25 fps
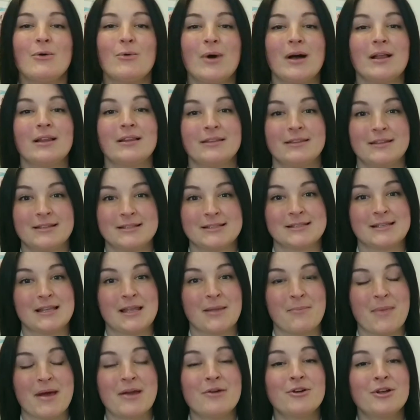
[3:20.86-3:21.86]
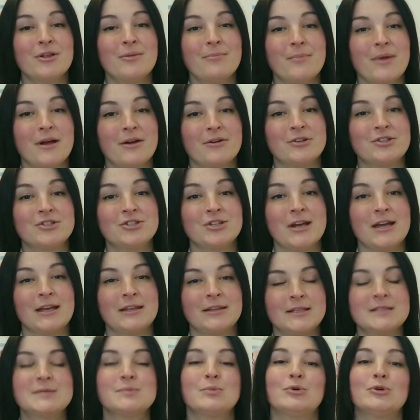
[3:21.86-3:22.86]
Well, this is an American marriage,
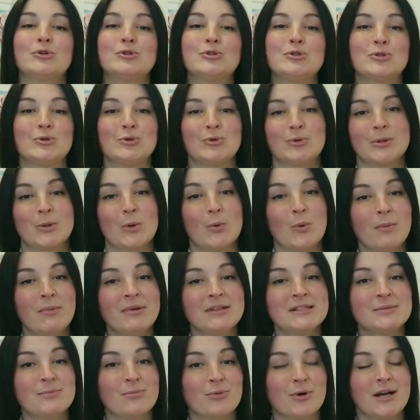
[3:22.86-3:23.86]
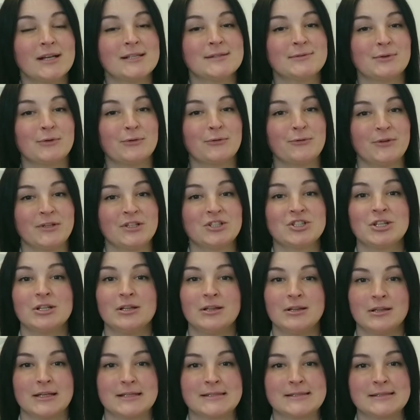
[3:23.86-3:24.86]
and this book took the Women's Prize for
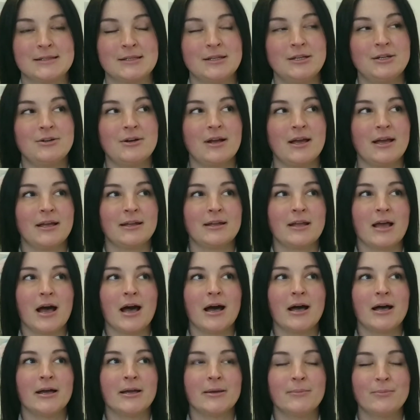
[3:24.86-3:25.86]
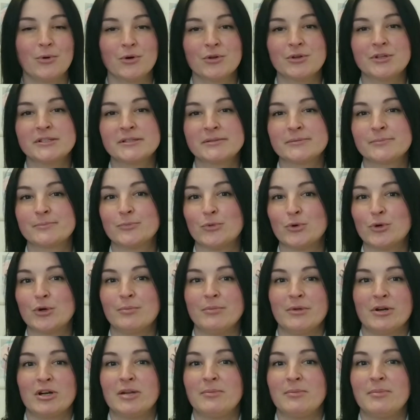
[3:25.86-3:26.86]
Fiction last year, and I bought this
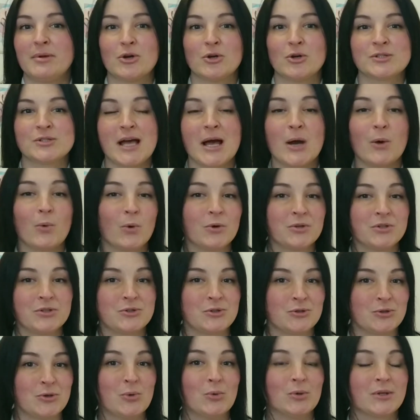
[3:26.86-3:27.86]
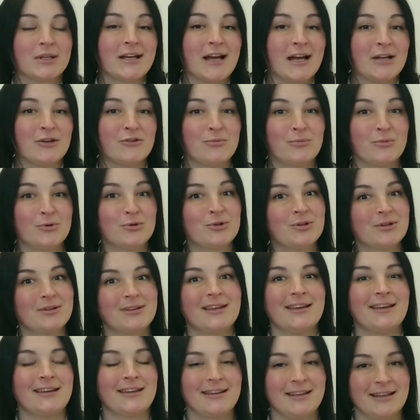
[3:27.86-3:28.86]
book merely because I wanted to know what kind of book
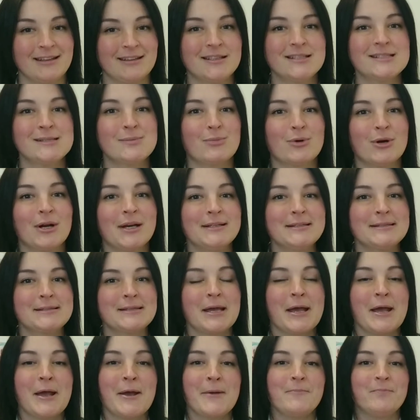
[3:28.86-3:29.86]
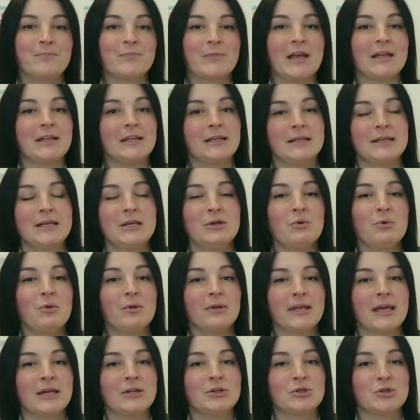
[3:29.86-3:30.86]
can get this prize. And here
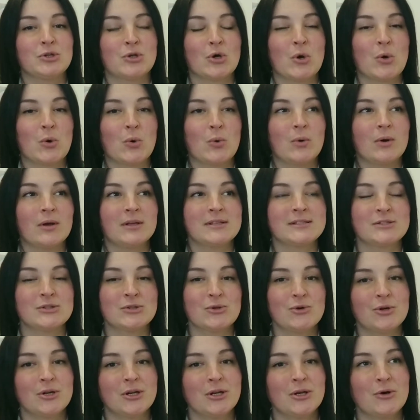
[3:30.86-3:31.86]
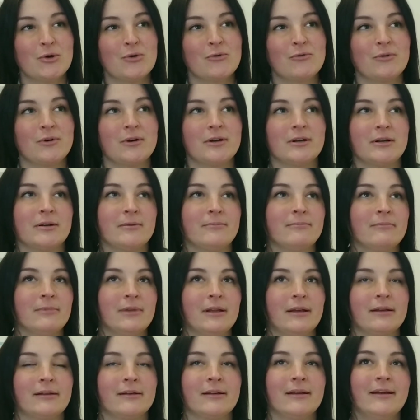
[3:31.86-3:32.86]
we'll get to know a story of a
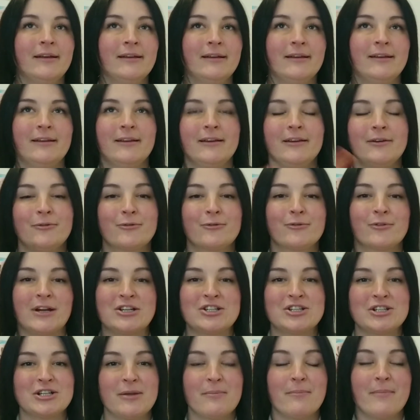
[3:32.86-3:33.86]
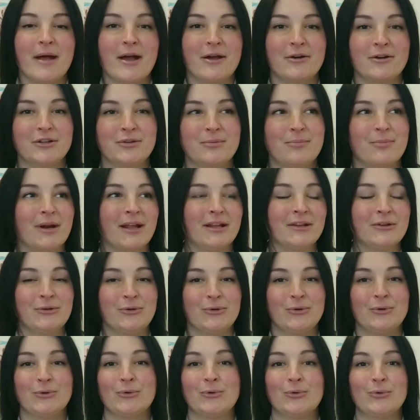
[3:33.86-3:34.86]
like freshly married brand
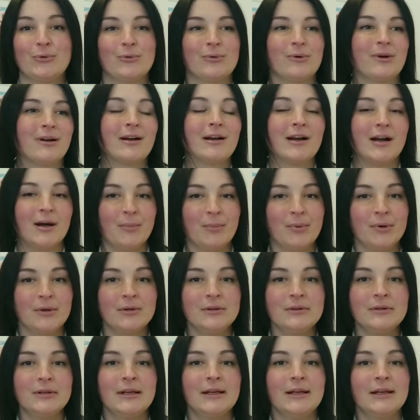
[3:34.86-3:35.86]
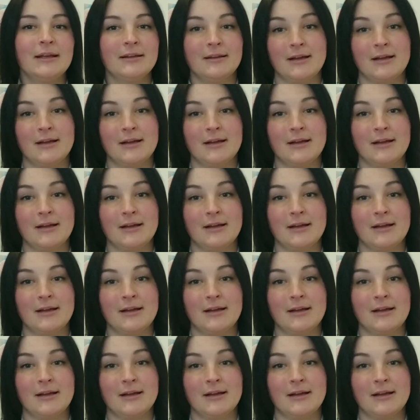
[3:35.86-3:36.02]
new couple.